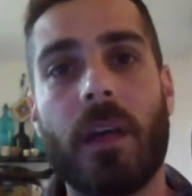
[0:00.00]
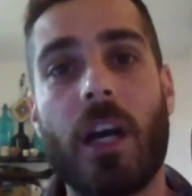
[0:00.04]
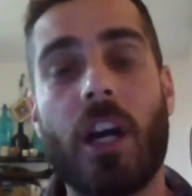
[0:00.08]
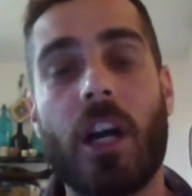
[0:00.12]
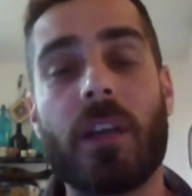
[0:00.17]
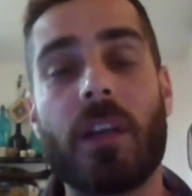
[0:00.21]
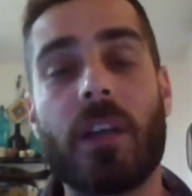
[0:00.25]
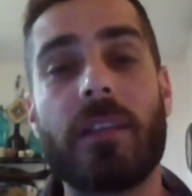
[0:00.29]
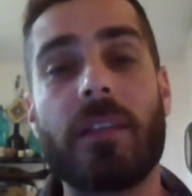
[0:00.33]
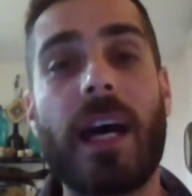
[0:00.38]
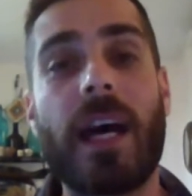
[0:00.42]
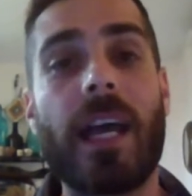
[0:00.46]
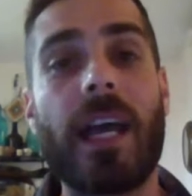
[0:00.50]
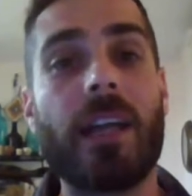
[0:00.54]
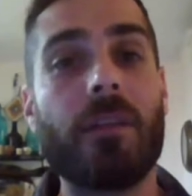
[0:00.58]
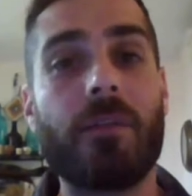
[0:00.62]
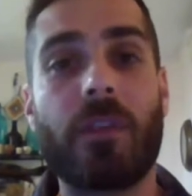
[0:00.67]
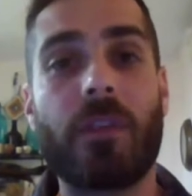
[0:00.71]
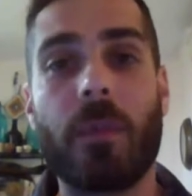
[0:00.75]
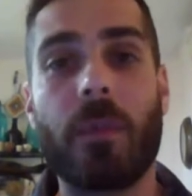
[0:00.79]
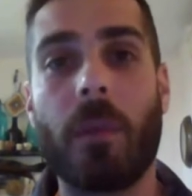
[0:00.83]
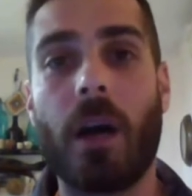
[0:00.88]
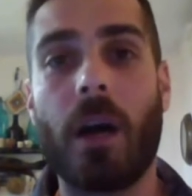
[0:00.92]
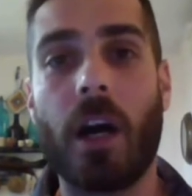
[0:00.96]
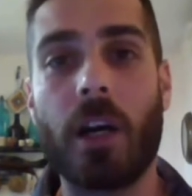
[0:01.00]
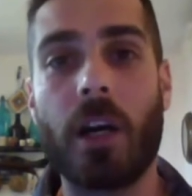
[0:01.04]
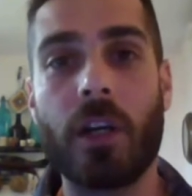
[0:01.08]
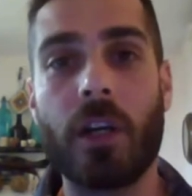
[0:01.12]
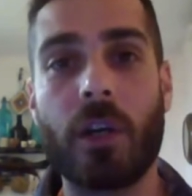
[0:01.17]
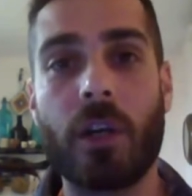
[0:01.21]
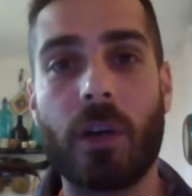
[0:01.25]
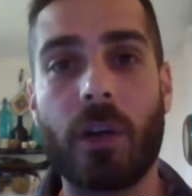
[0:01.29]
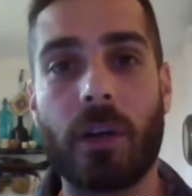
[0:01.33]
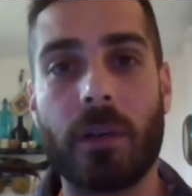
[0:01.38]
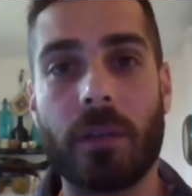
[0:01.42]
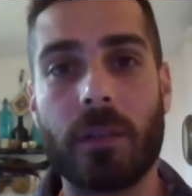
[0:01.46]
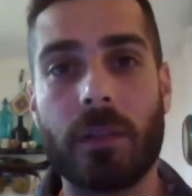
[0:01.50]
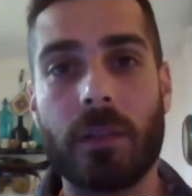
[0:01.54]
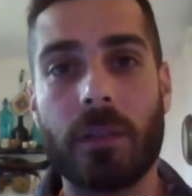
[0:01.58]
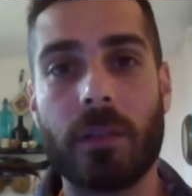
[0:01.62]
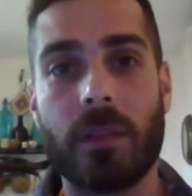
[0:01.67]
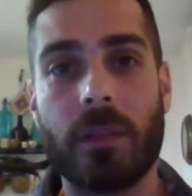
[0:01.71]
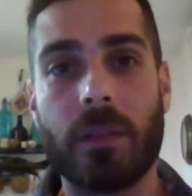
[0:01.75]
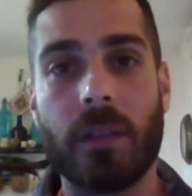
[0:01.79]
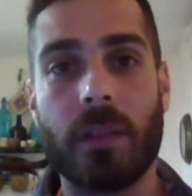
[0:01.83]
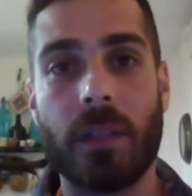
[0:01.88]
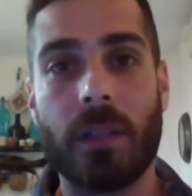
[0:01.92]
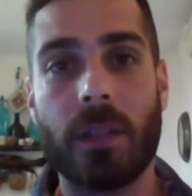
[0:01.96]
are dying from hunger.
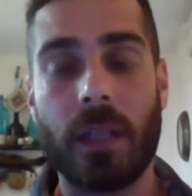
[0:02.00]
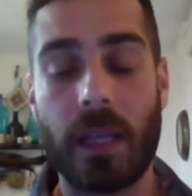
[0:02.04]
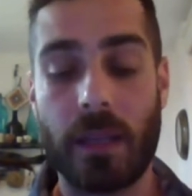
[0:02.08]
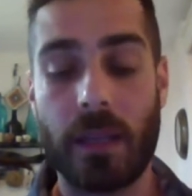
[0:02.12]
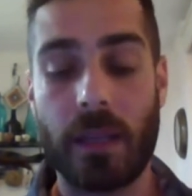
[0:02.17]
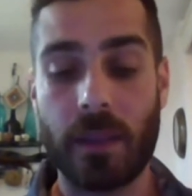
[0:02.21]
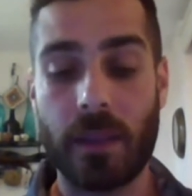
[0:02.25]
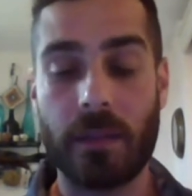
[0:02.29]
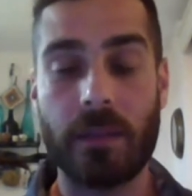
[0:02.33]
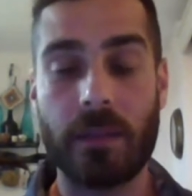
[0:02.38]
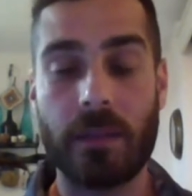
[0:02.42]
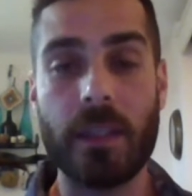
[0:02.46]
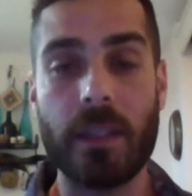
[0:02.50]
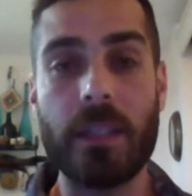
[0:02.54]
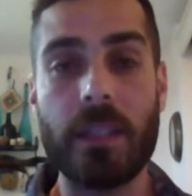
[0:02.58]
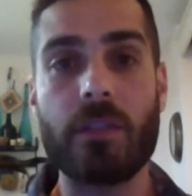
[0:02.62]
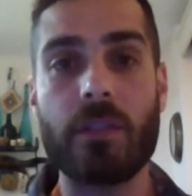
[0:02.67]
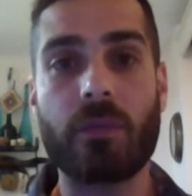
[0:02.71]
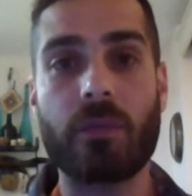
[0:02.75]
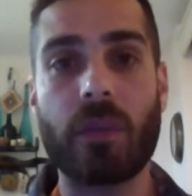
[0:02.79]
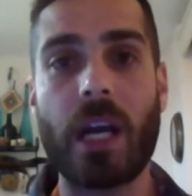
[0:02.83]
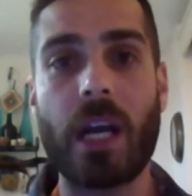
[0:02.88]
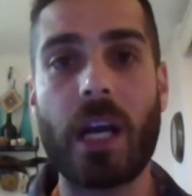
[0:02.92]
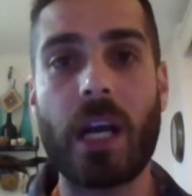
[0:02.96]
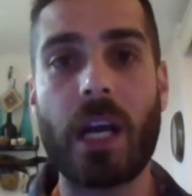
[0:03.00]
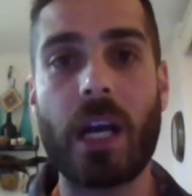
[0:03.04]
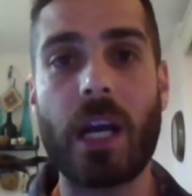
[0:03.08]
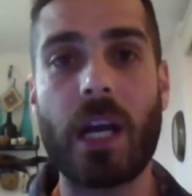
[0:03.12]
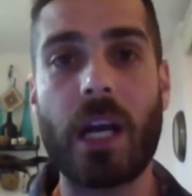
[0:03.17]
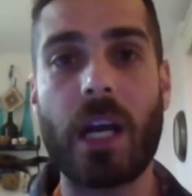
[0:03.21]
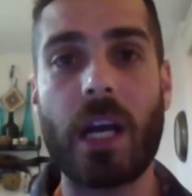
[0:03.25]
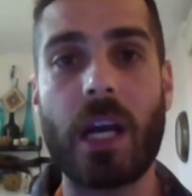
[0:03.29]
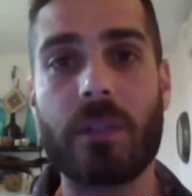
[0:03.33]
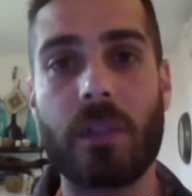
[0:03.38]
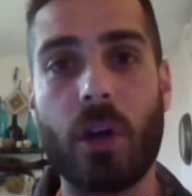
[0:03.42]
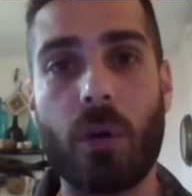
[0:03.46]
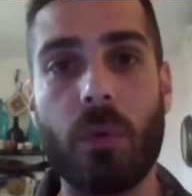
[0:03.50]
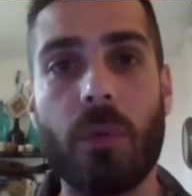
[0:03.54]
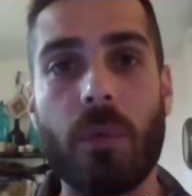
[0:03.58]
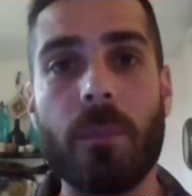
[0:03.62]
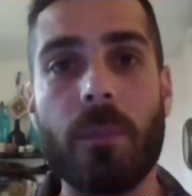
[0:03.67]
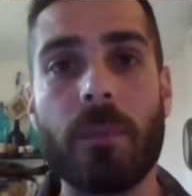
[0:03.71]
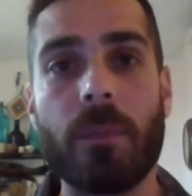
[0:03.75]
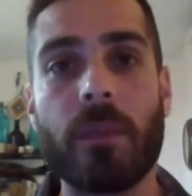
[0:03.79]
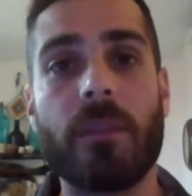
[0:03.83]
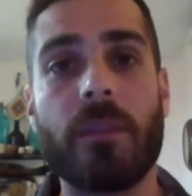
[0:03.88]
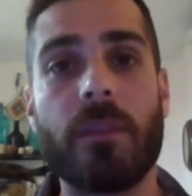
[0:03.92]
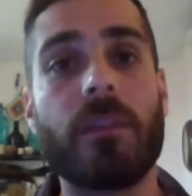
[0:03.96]
And then these crops
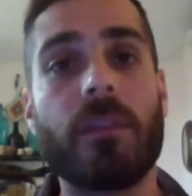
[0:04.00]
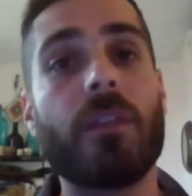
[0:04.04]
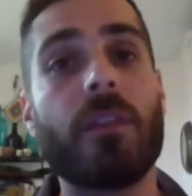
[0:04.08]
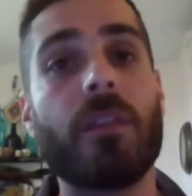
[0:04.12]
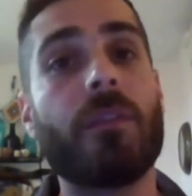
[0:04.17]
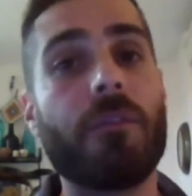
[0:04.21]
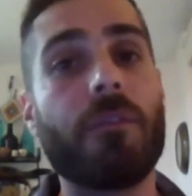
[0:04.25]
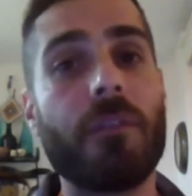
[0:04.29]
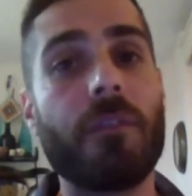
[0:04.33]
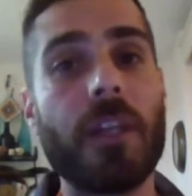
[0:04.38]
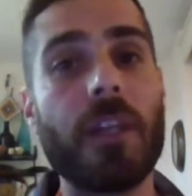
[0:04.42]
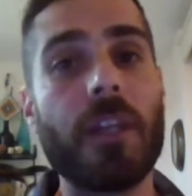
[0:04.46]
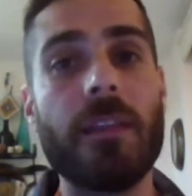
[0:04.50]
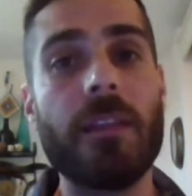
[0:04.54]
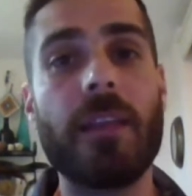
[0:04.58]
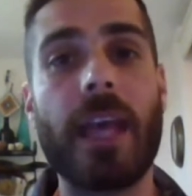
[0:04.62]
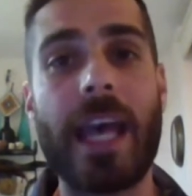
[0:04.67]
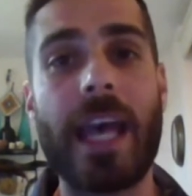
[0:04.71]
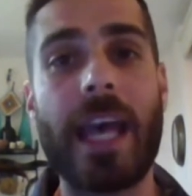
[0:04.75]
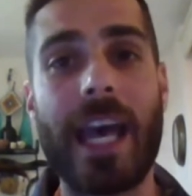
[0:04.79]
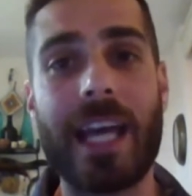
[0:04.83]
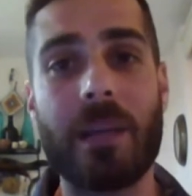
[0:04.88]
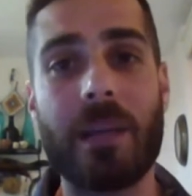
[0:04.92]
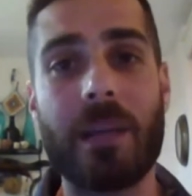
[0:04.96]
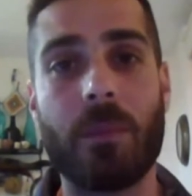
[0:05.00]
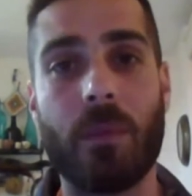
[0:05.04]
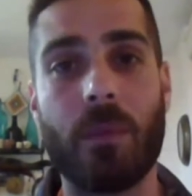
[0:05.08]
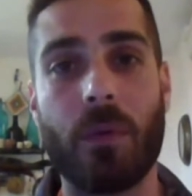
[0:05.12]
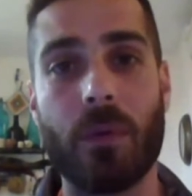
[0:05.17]
go to feed the